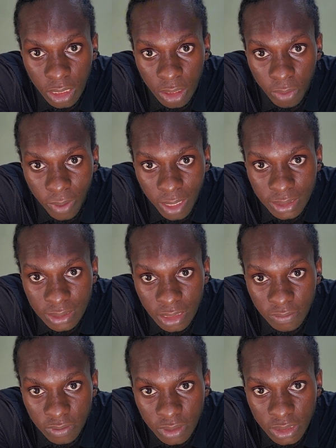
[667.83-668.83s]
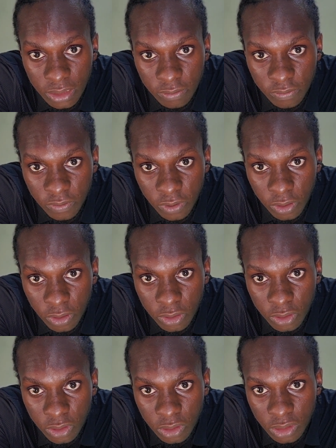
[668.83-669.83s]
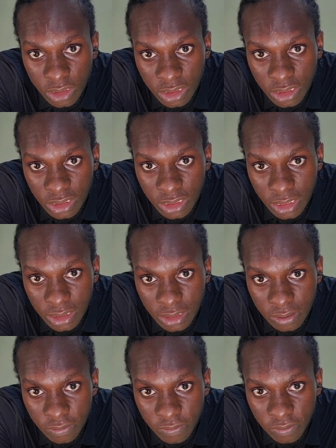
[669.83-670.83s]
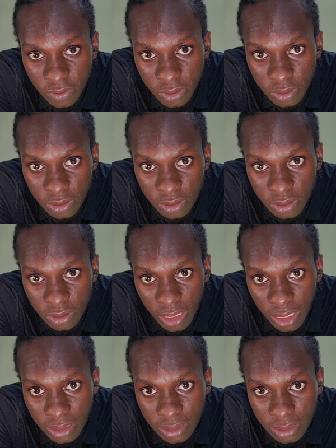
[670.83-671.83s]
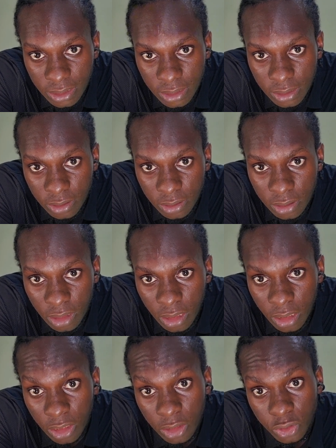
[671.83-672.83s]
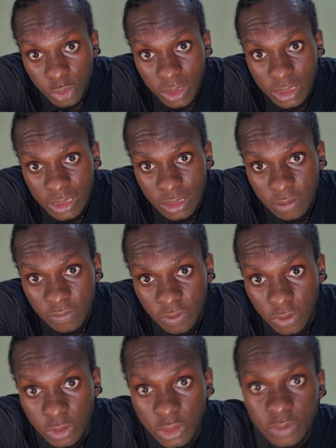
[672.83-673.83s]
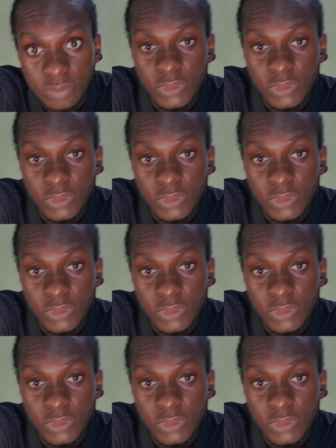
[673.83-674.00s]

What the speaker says: We are at 17 volts. This is 18 volts, 19, 20 volts.